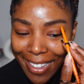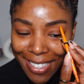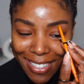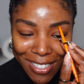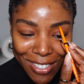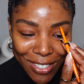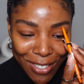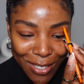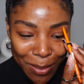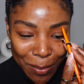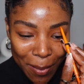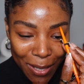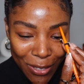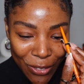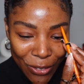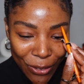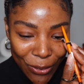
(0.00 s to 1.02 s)
Just to make
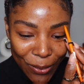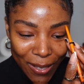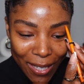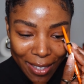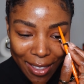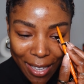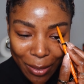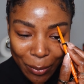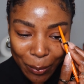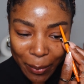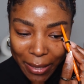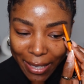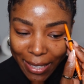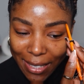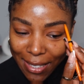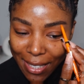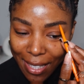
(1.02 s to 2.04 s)
sure you get that in
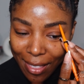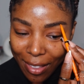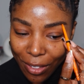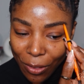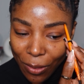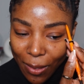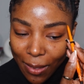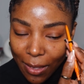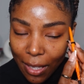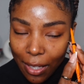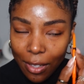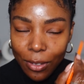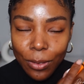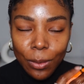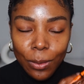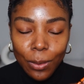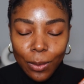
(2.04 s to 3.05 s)
place, and then you can like,
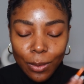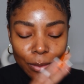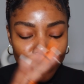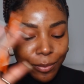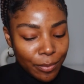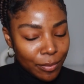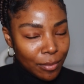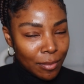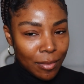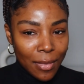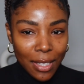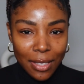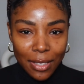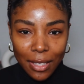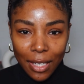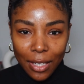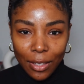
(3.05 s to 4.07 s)
ooh,
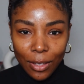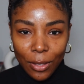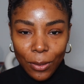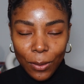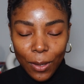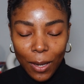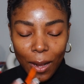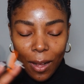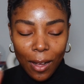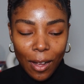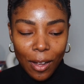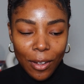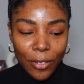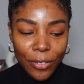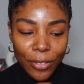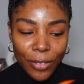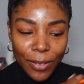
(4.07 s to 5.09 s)
take a load
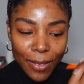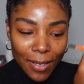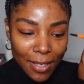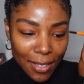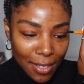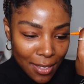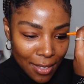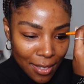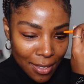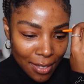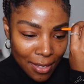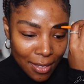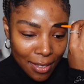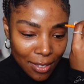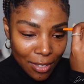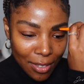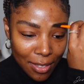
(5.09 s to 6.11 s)
off,
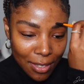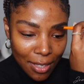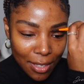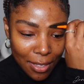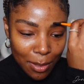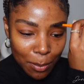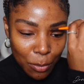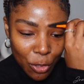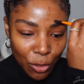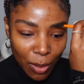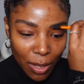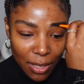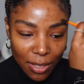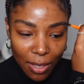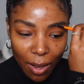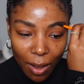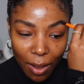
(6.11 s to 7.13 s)
take some
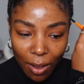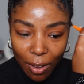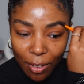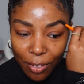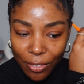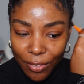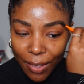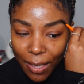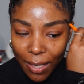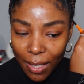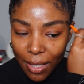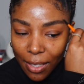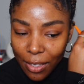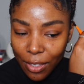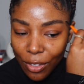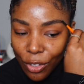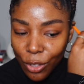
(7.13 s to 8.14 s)
stress off,
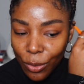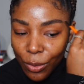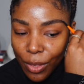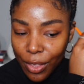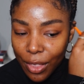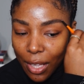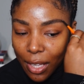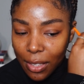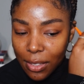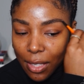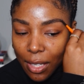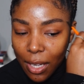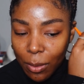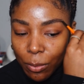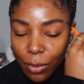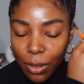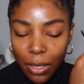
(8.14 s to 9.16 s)
and do the things that
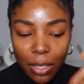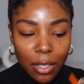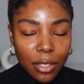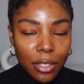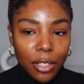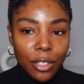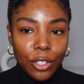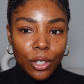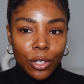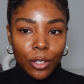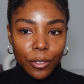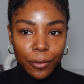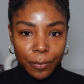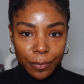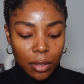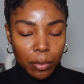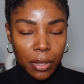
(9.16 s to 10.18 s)
come really easily to you.
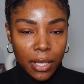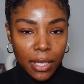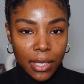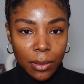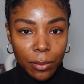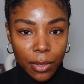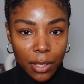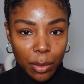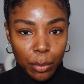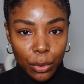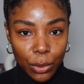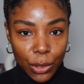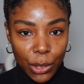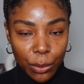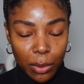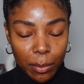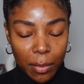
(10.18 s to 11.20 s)
Because I'm really
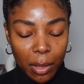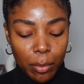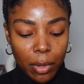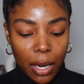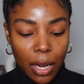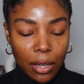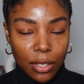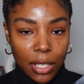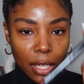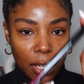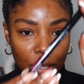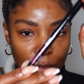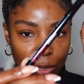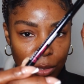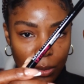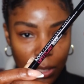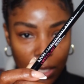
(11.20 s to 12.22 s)
bougie with my brows, I
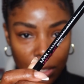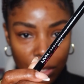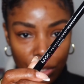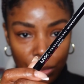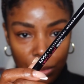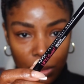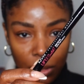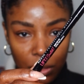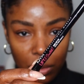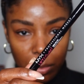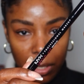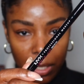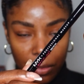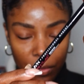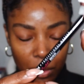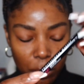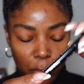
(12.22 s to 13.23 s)
also like to do a little bit
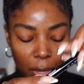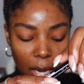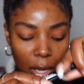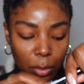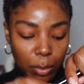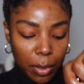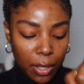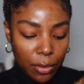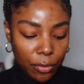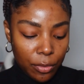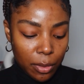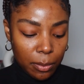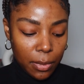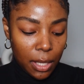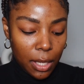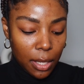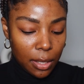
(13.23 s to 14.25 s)
of the brow pen
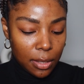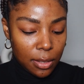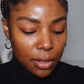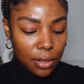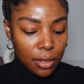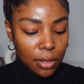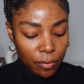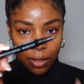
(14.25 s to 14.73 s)
from NYX.